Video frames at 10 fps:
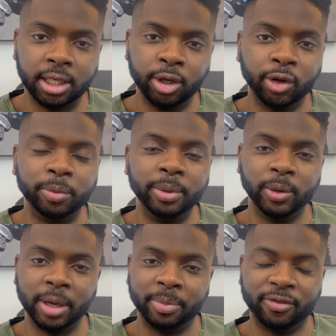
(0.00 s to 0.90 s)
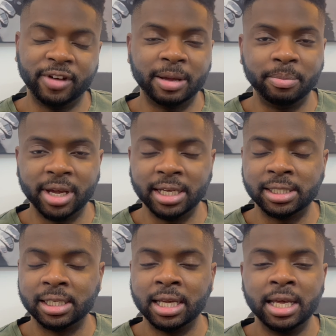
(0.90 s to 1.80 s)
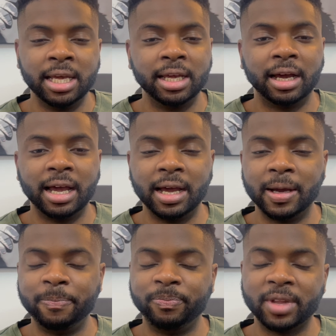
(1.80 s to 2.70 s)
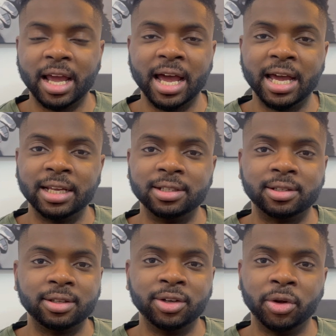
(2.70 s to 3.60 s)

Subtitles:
You know, you build up a fan base, and you know,